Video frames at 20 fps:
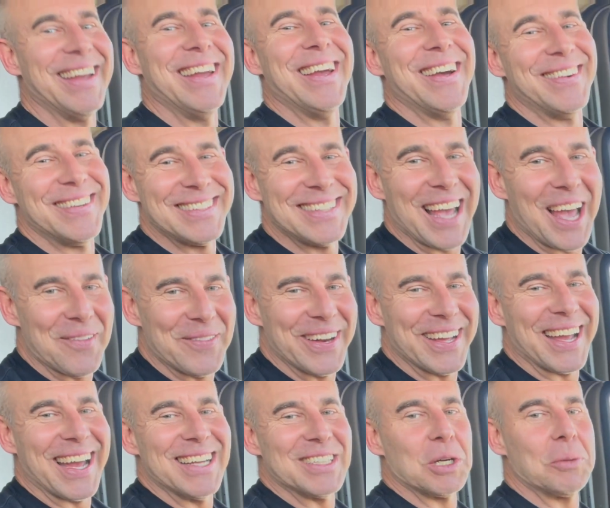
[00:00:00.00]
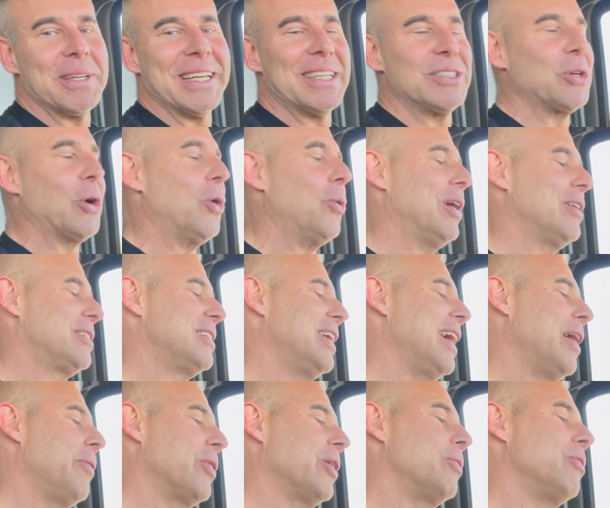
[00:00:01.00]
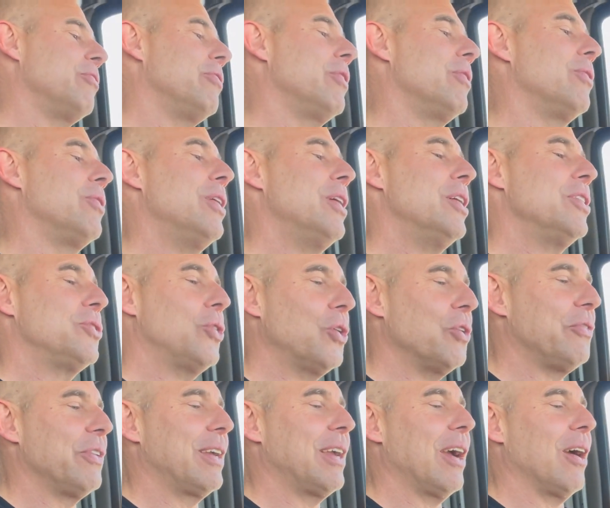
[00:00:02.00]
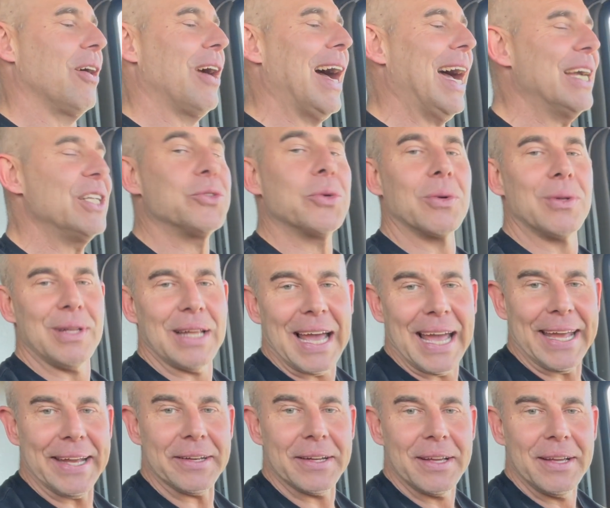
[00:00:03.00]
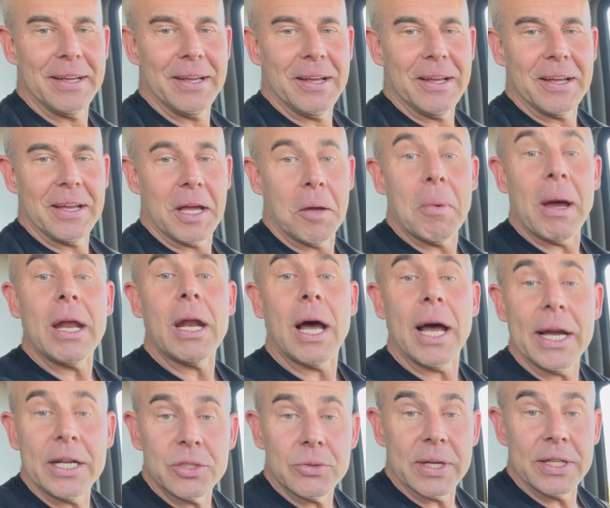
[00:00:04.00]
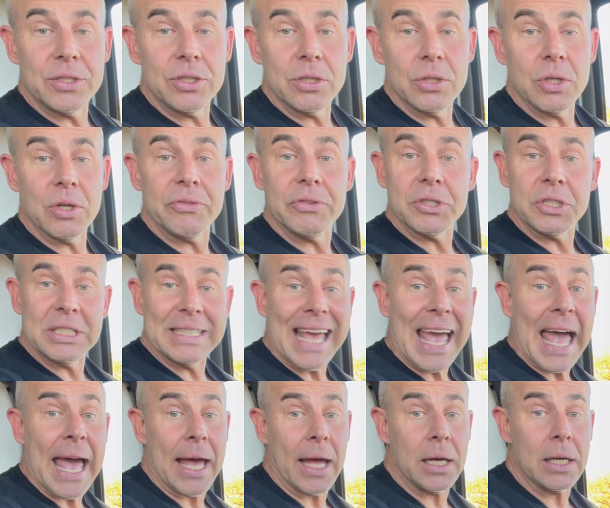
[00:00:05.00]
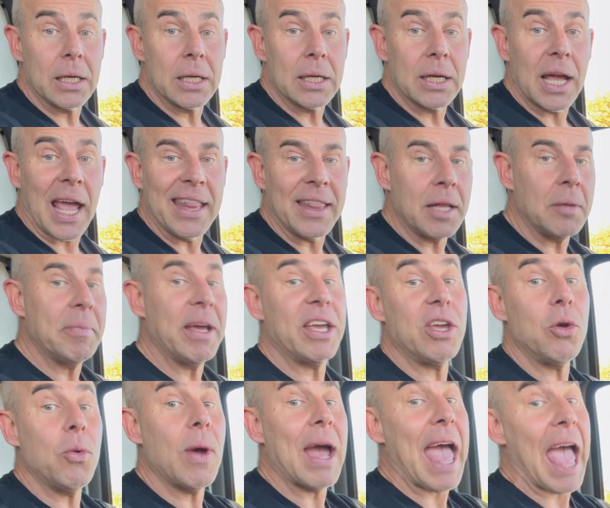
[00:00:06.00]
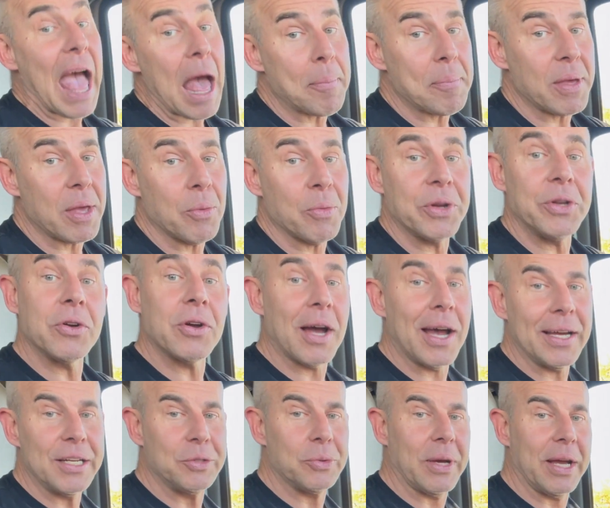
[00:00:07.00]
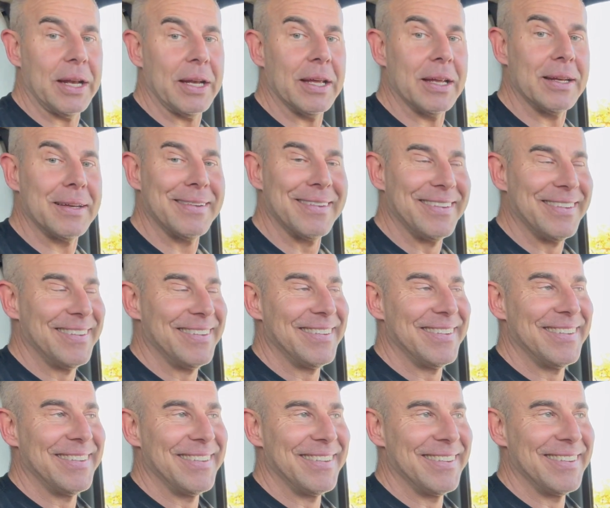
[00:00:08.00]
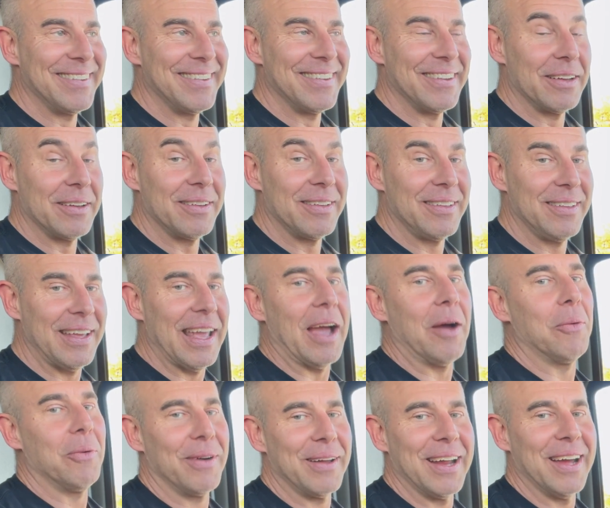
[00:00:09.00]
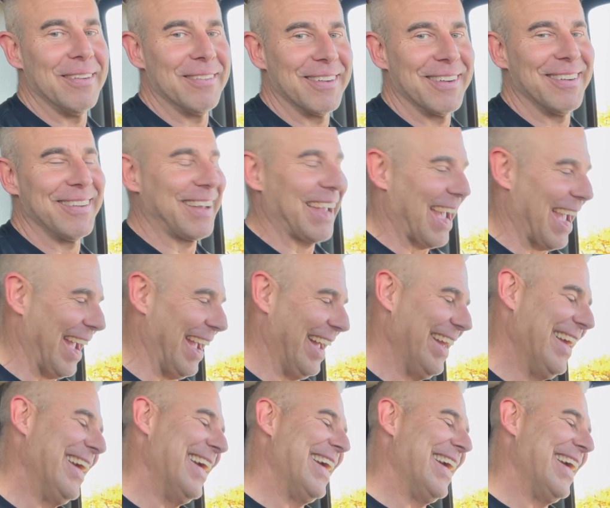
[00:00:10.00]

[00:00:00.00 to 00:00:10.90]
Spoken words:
What's happening, guys? Hope your day's going well. Today, we're going to review Tonificare Hydro LITE. It might hydrate you if you're sad, and then make you happy when you're hydrated. Yeah, whatever. Okay.